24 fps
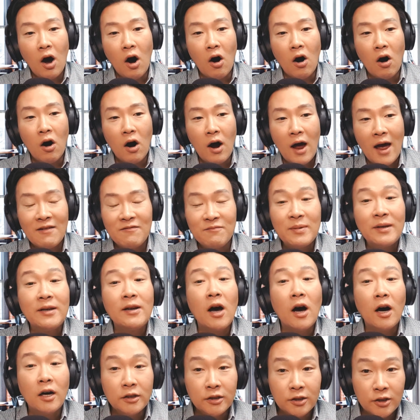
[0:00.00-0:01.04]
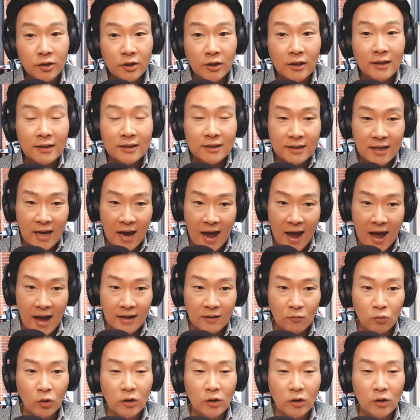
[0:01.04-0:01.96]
have been under attack,